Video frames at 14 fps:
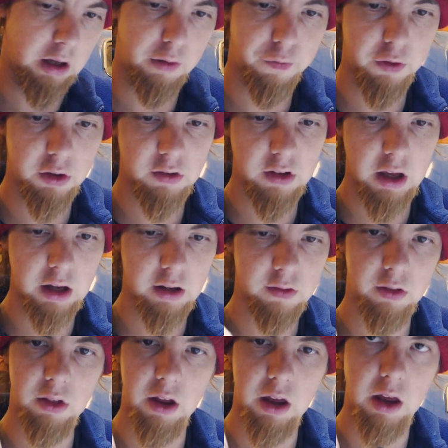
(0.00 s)
First it has
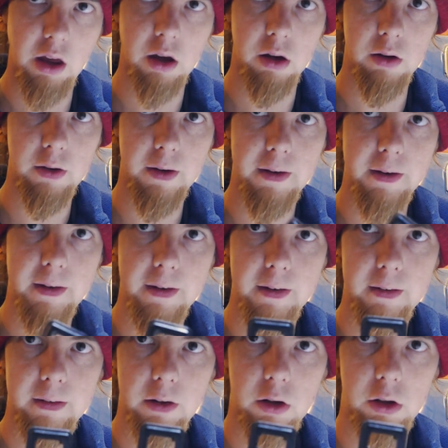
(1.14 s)
the
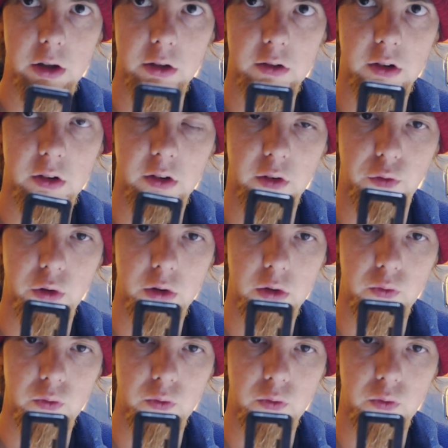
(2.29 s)
collet sort of